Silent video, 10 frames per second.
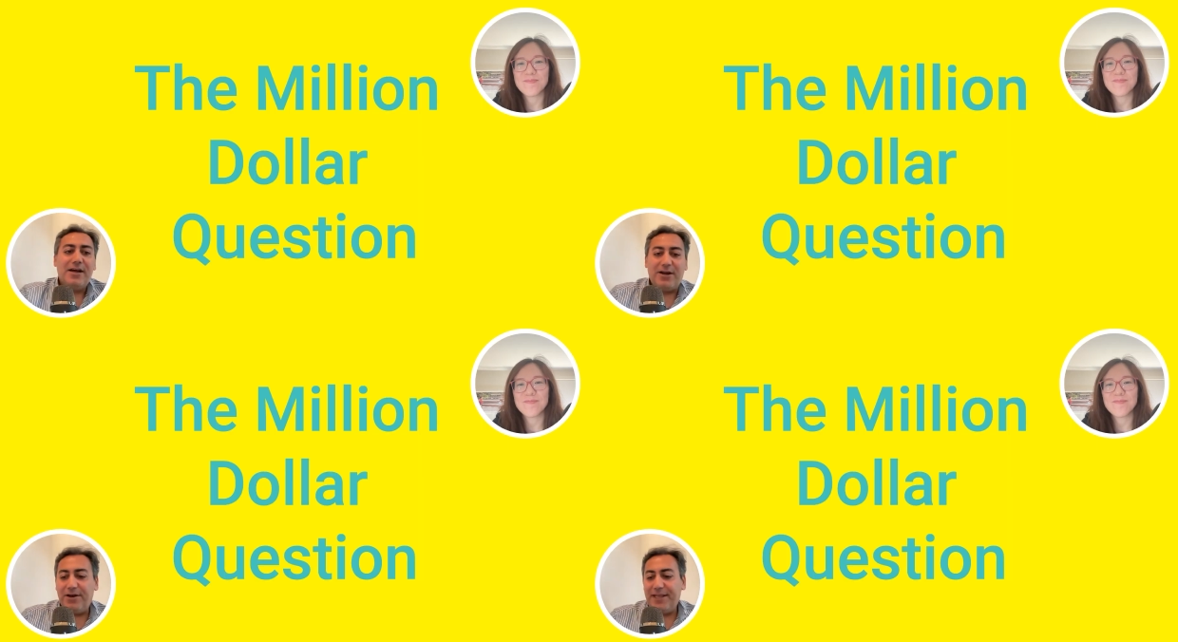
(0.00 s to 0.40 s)

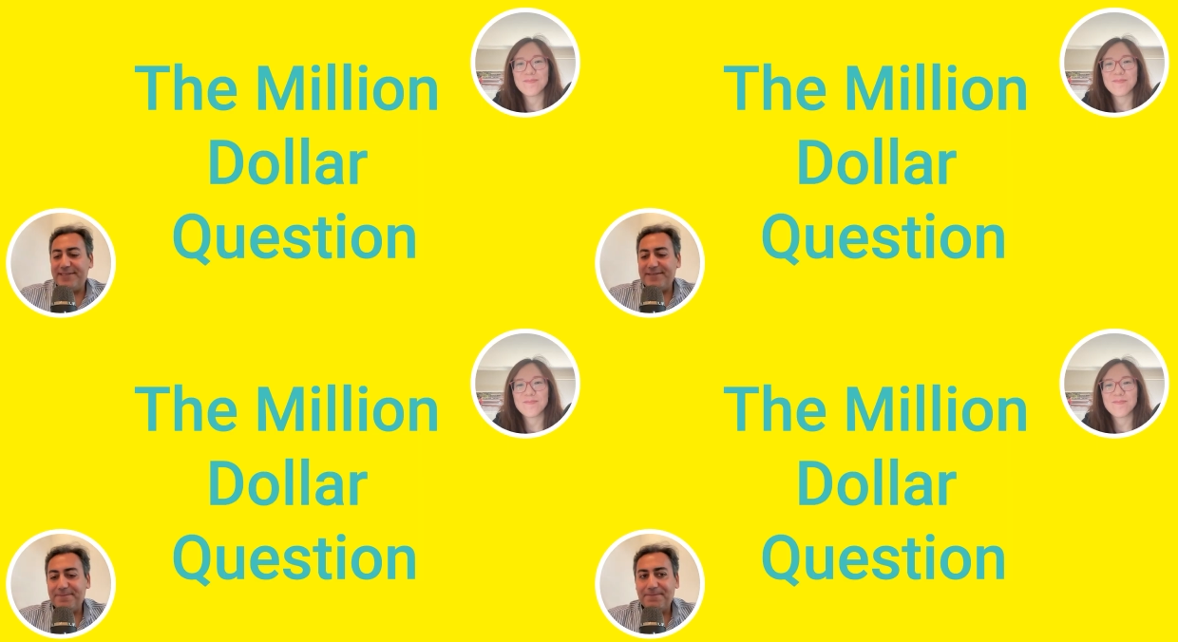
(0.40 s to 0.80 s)
Speaker 1: All
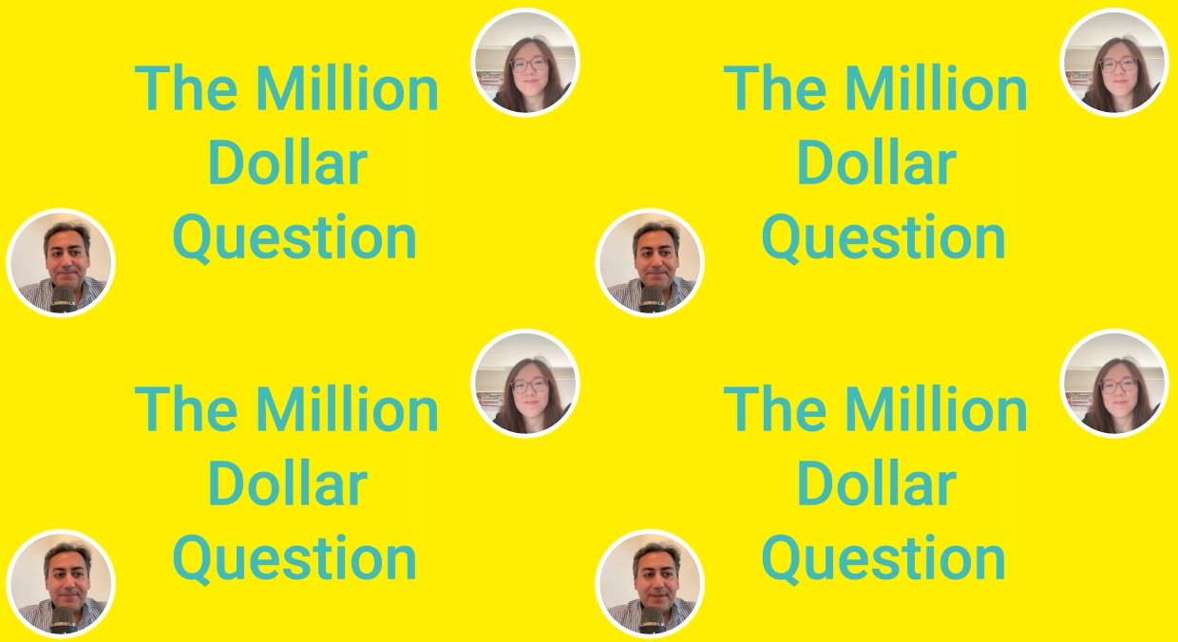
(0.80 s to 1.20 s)
right.
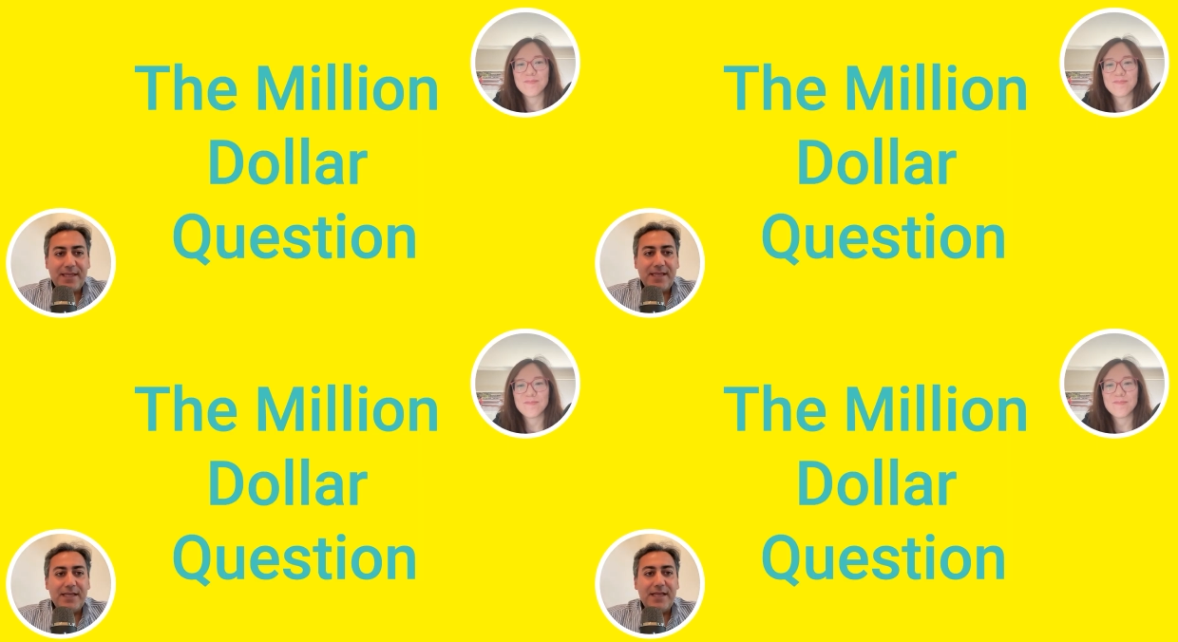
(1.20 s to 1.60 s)

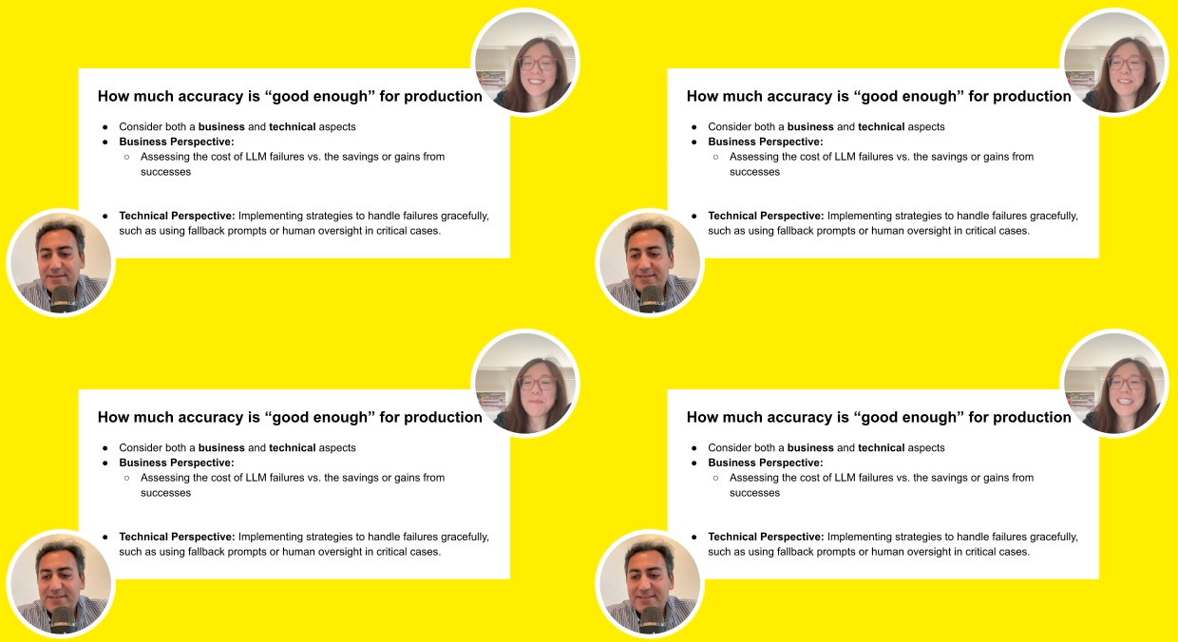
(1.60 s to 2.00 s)

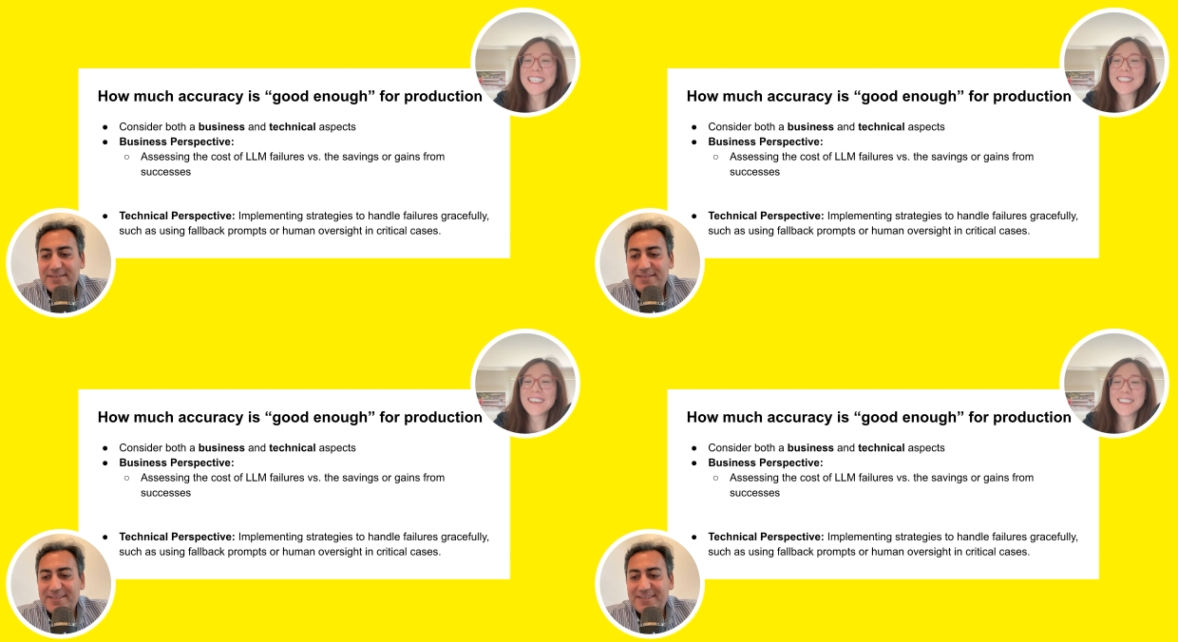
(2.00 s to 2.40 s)
Speaker 2: The million
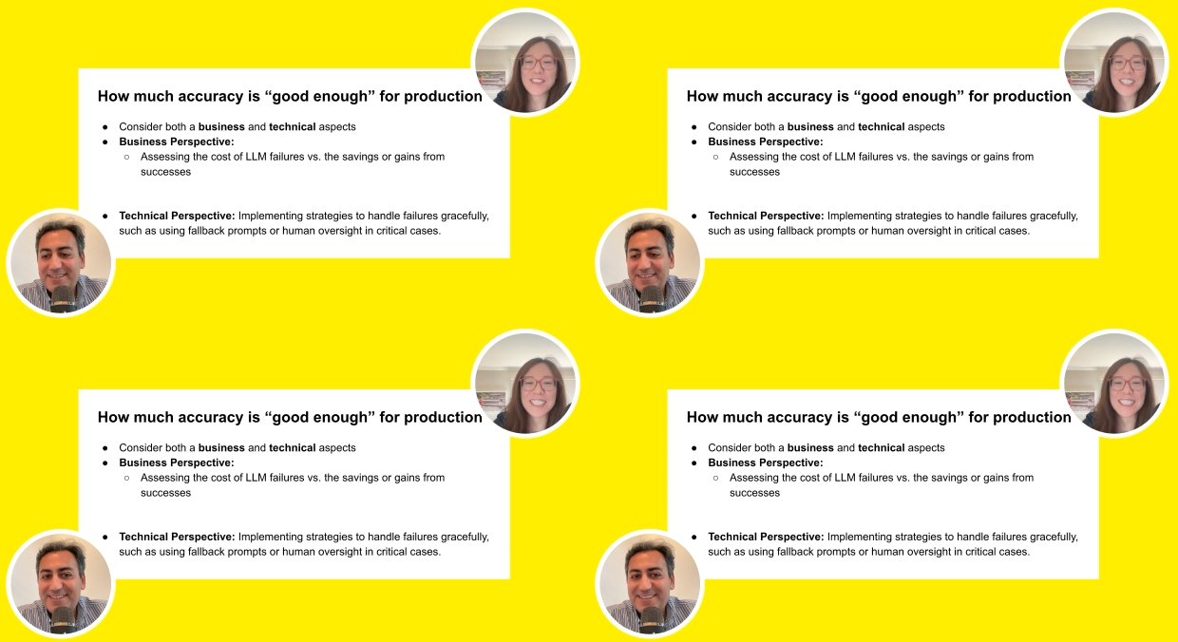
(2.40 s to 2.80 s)
dollar
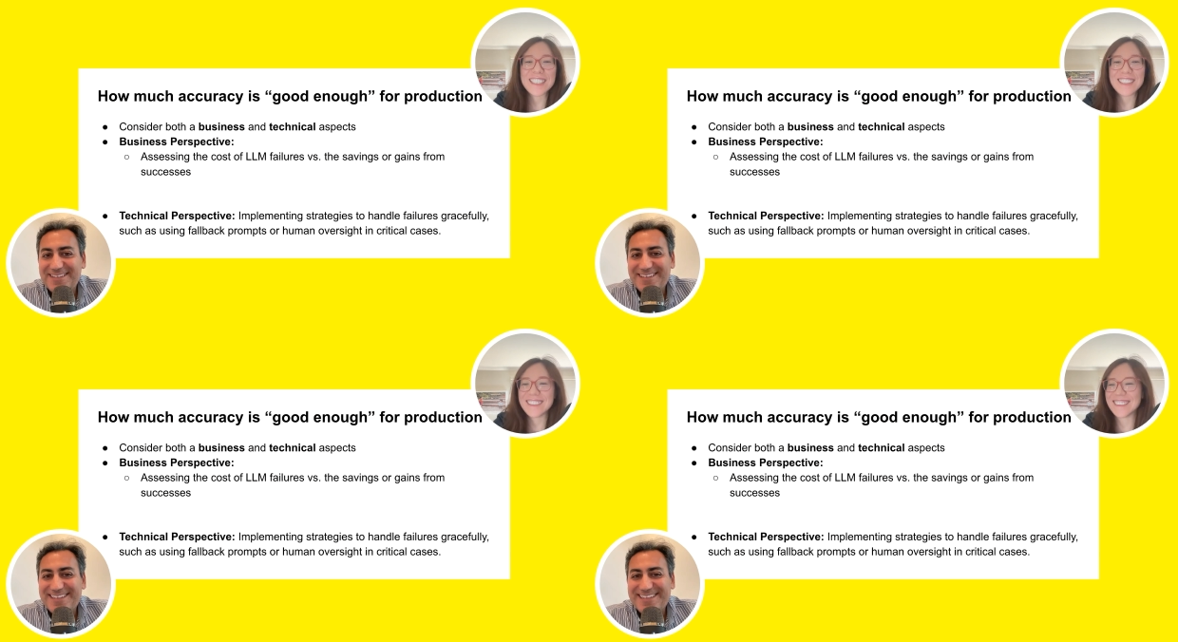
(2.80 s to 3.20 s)
question.